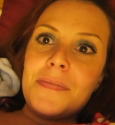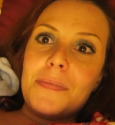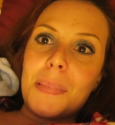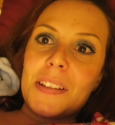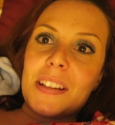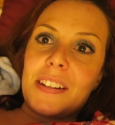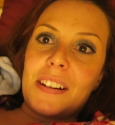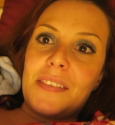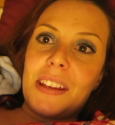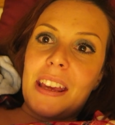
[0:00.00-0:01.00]
because I
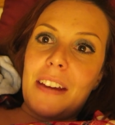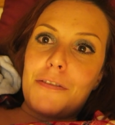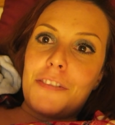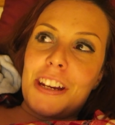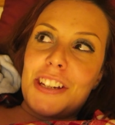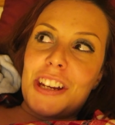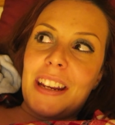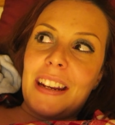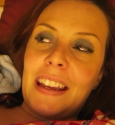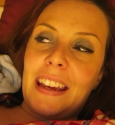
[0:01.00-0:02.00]
don't even get 3G
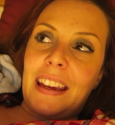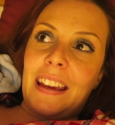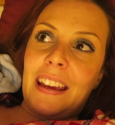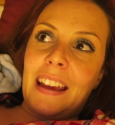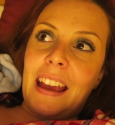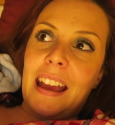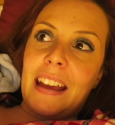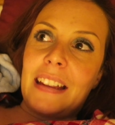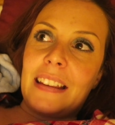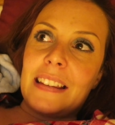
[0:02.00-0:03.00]
in here,
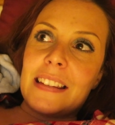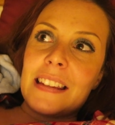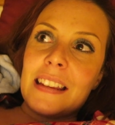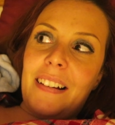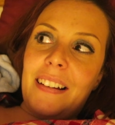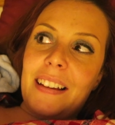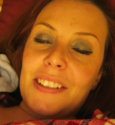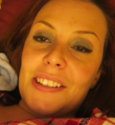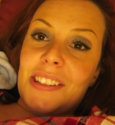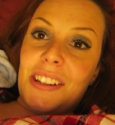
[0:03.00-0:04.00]
and it
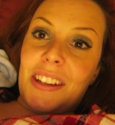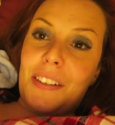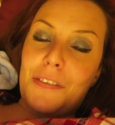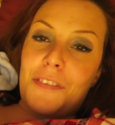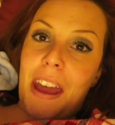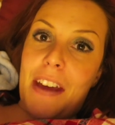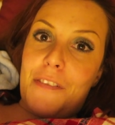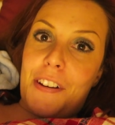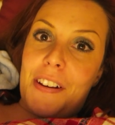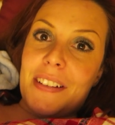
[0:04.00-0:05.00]
just took
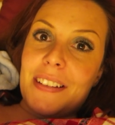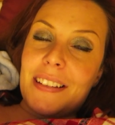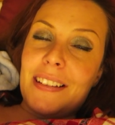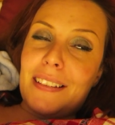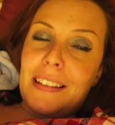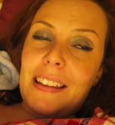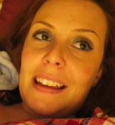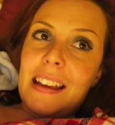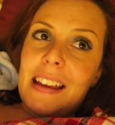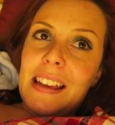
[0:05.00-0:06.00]
forever.
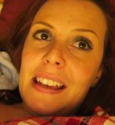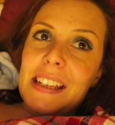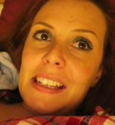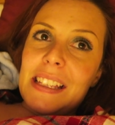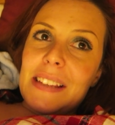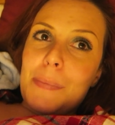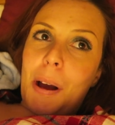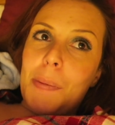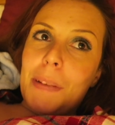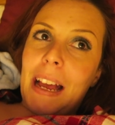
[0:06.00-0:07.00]
But
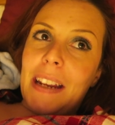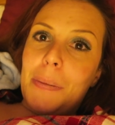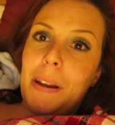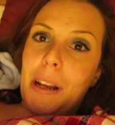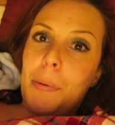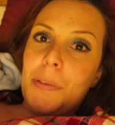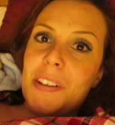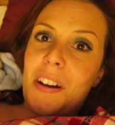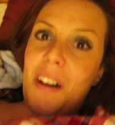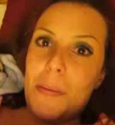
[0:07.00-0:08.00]
I'm glad it went up on
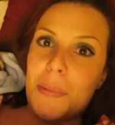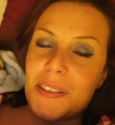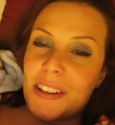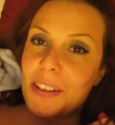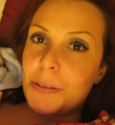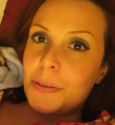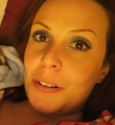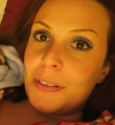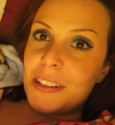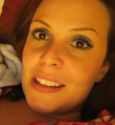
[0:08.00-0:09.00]
time, because I thought,
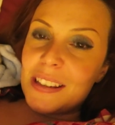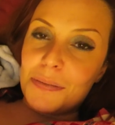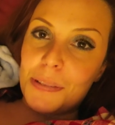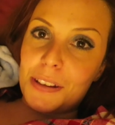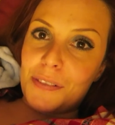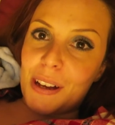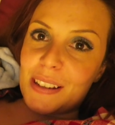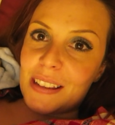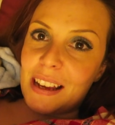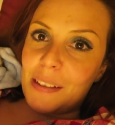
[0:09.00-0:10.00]
oh, this is going to be the
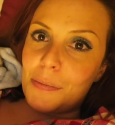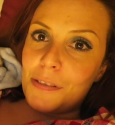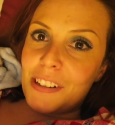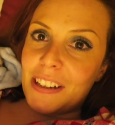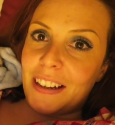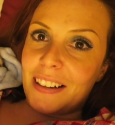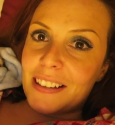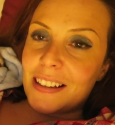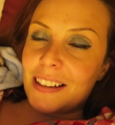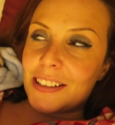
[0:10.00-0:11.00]
first day that my video
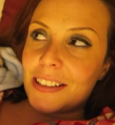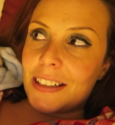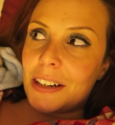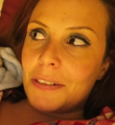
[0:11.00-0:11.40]
doesn't actually go